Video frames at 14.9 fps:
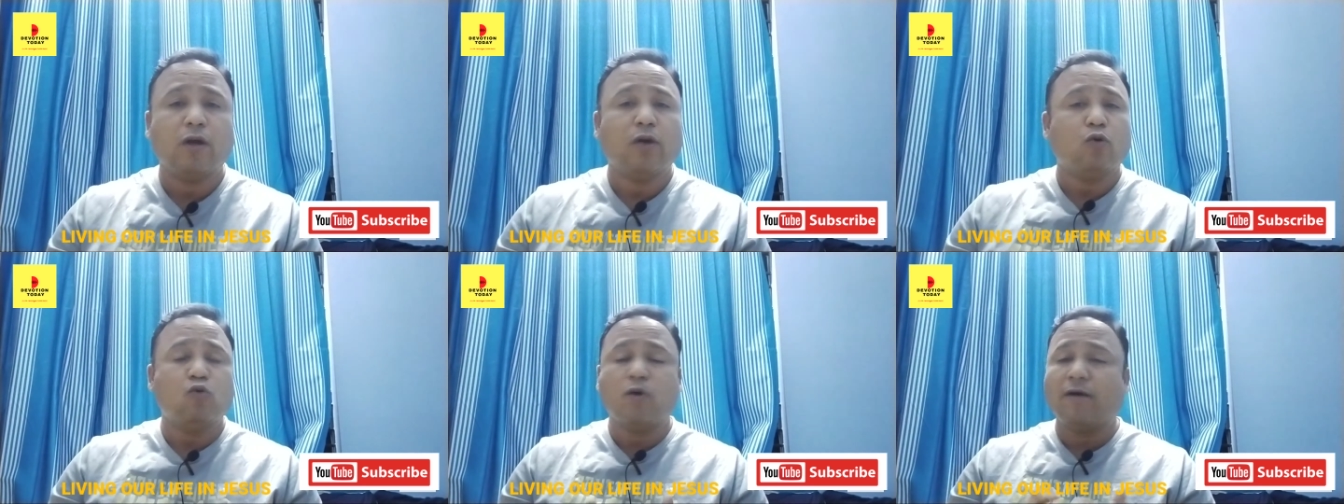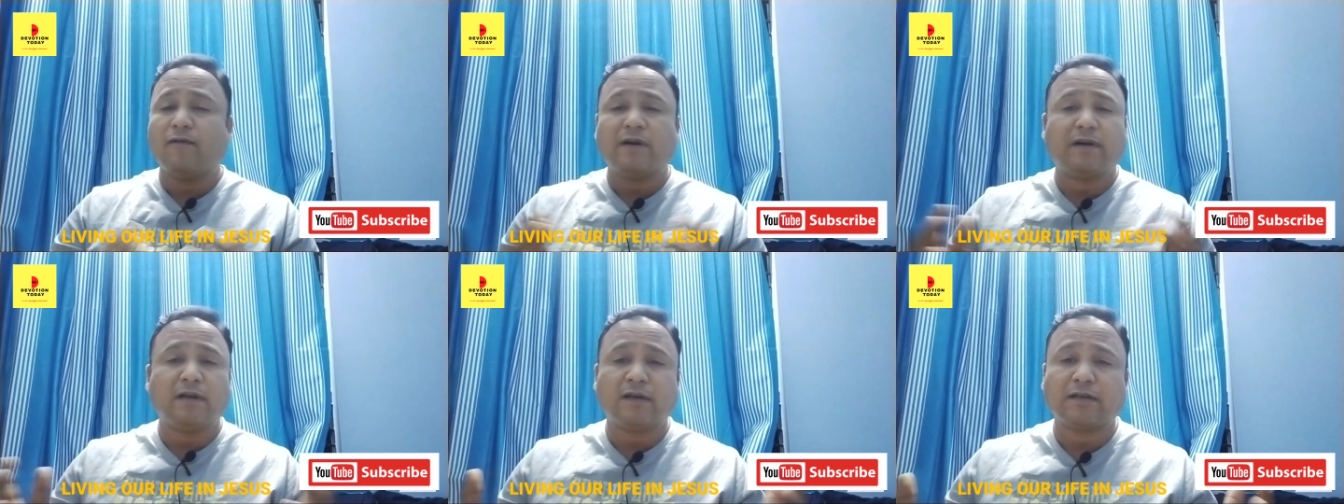
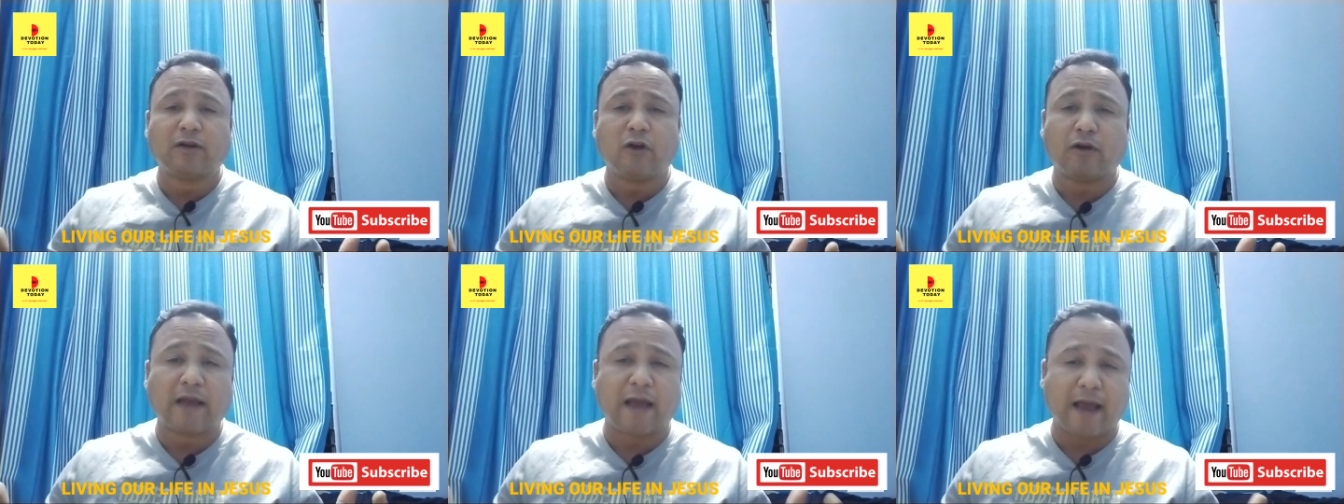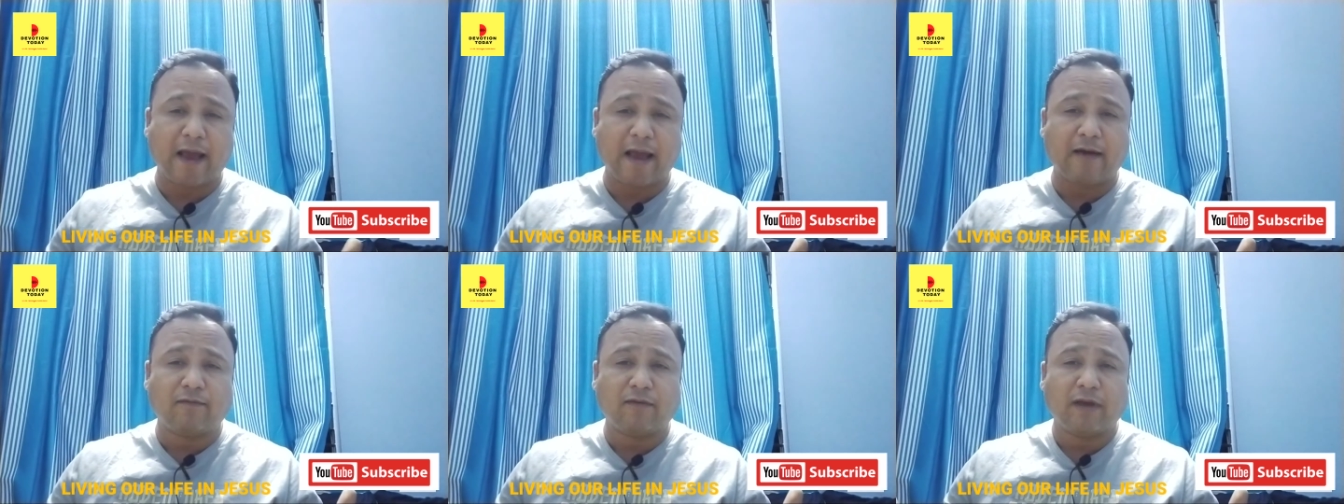Whoever does not
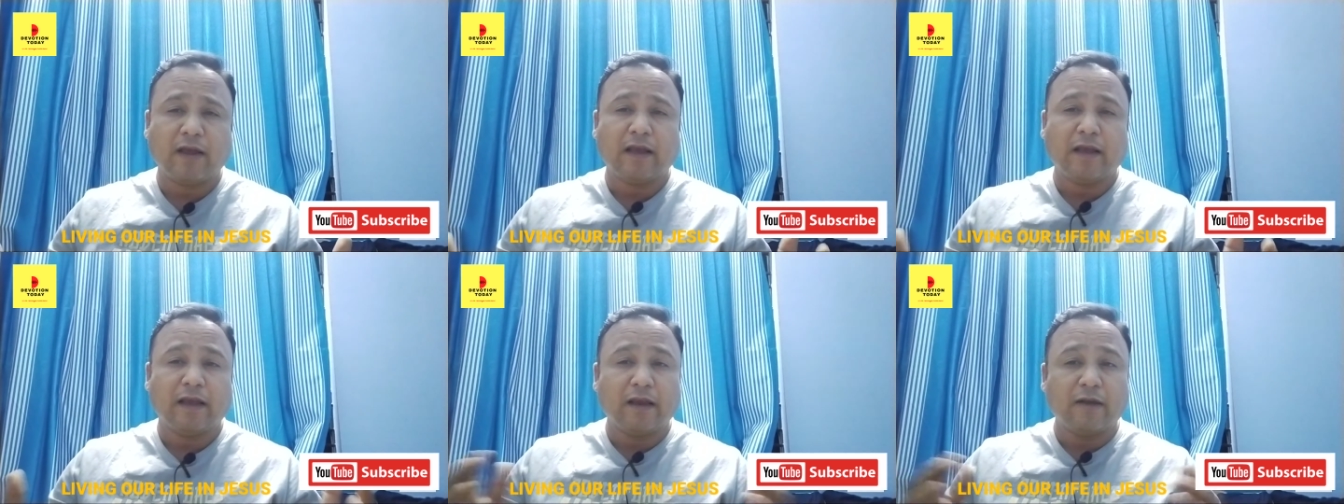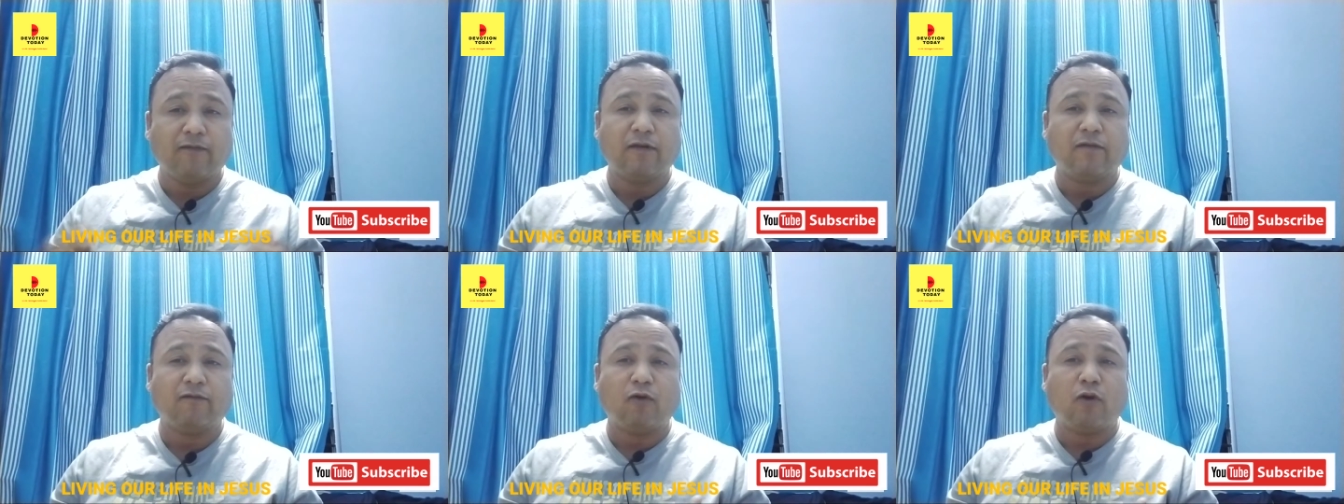have
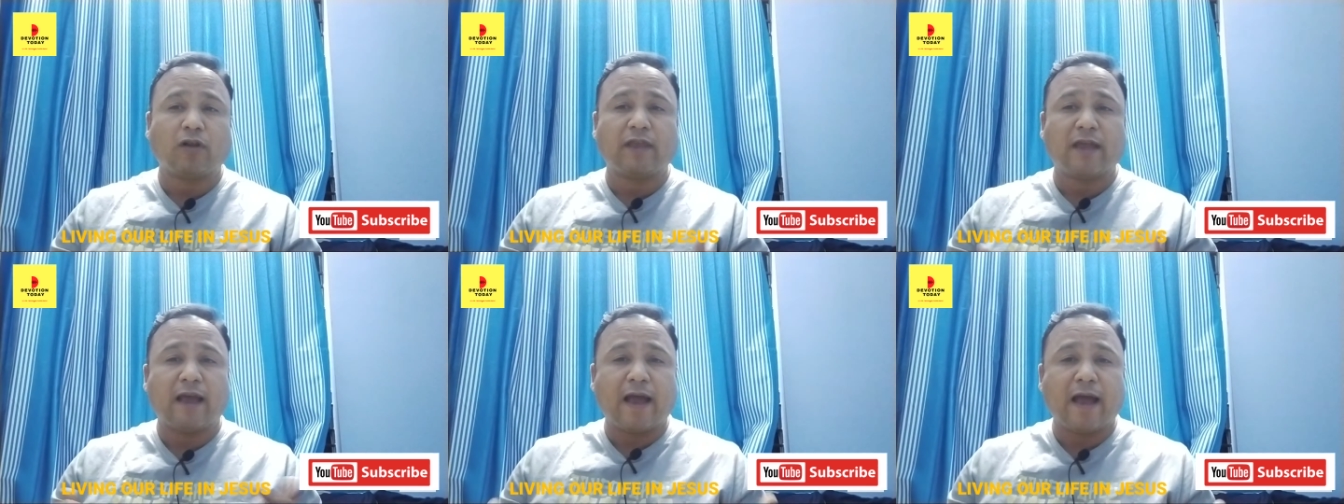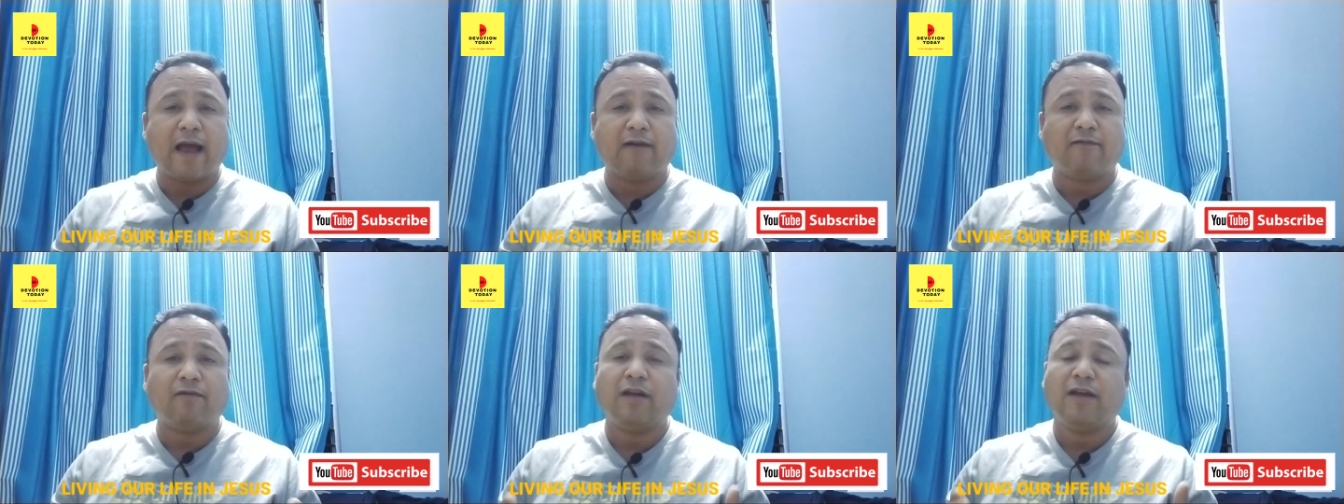even what they
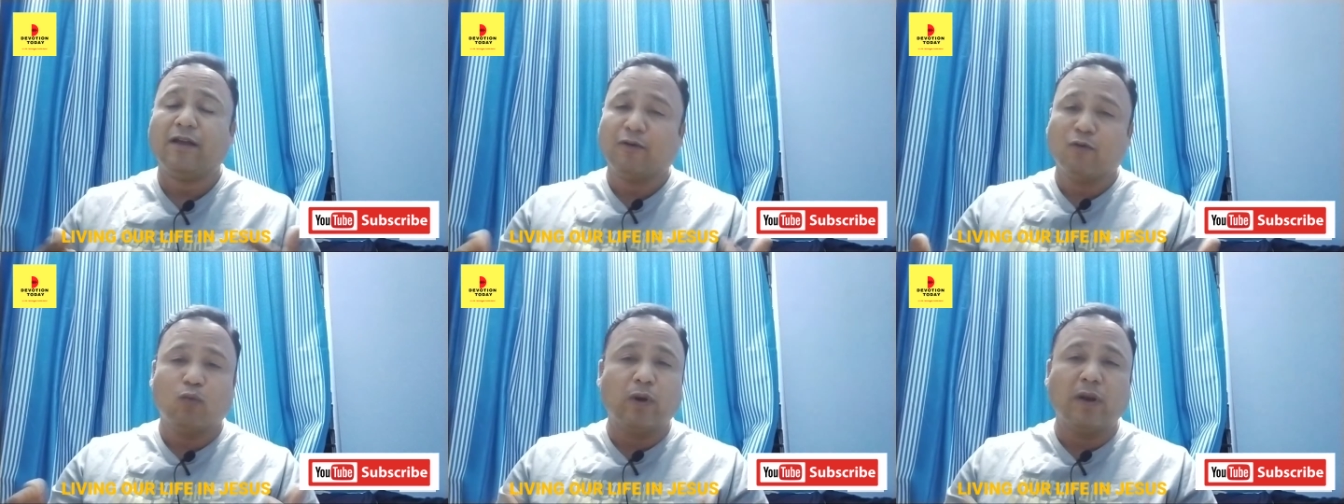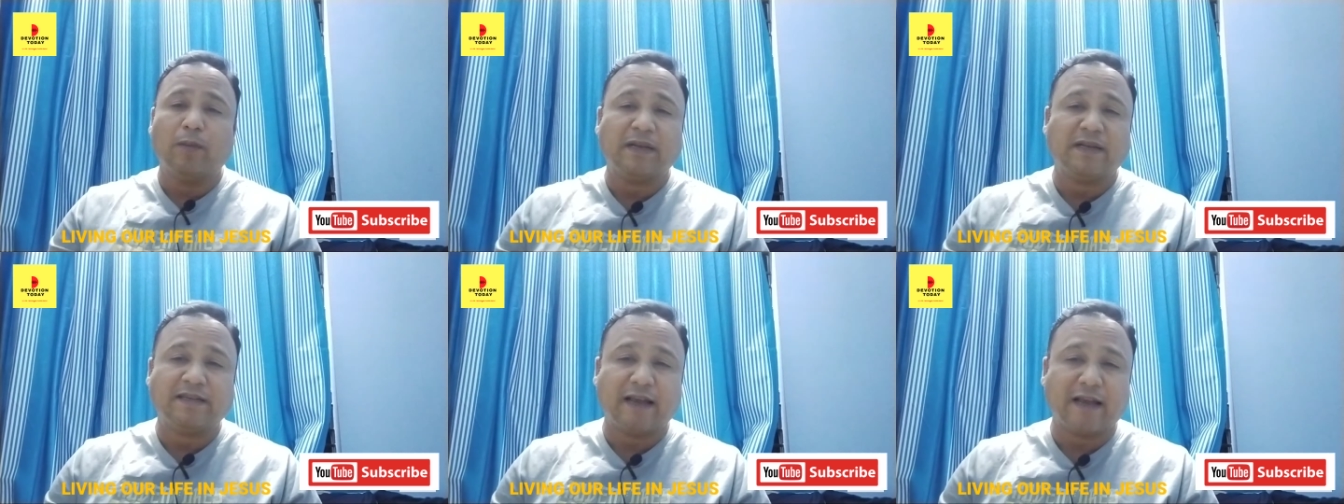have will
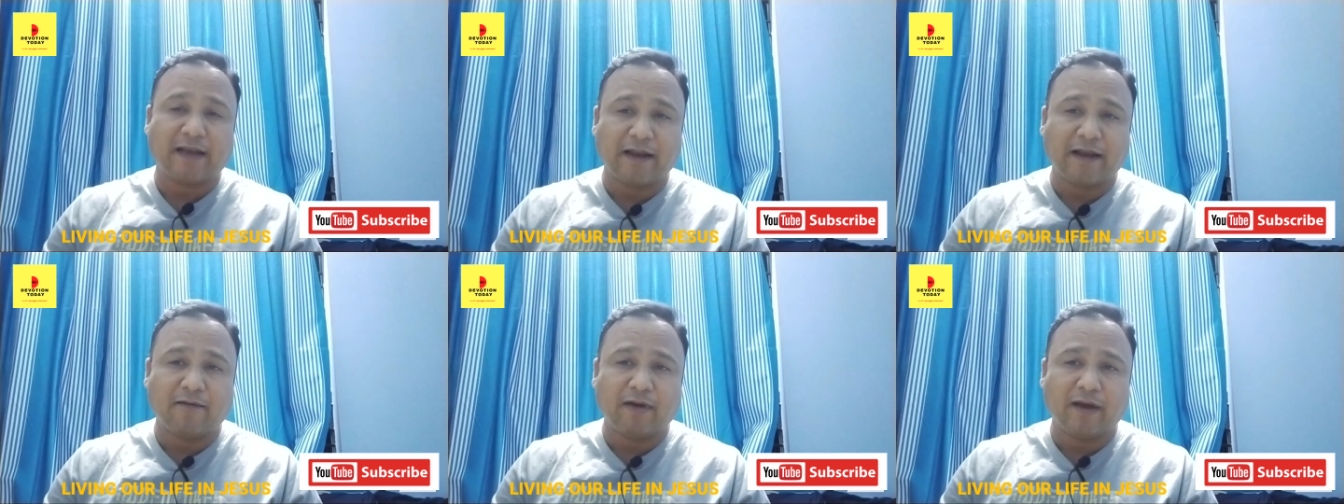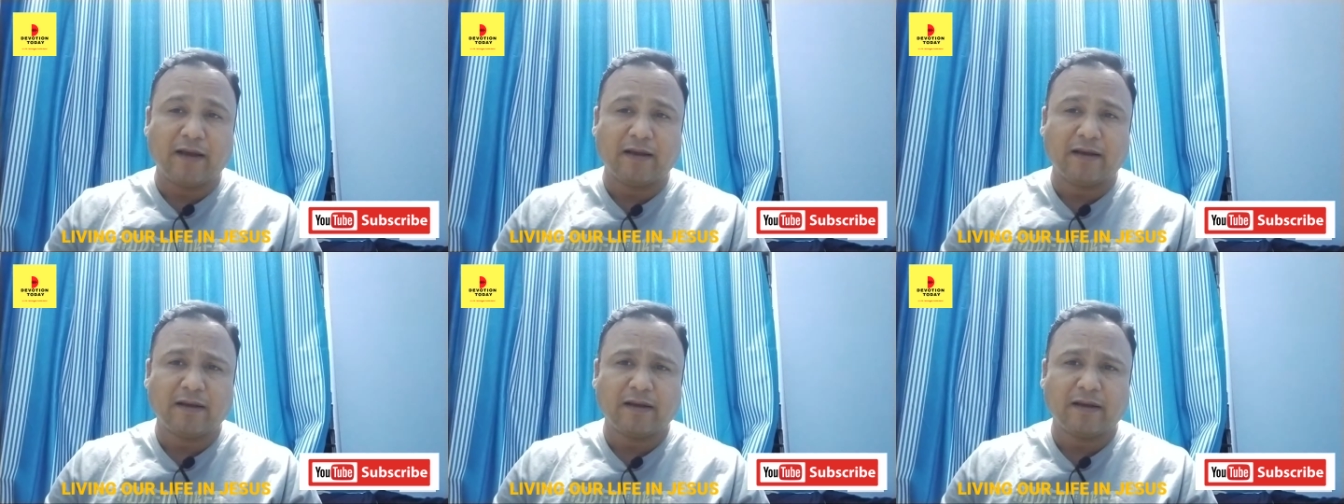be taken away.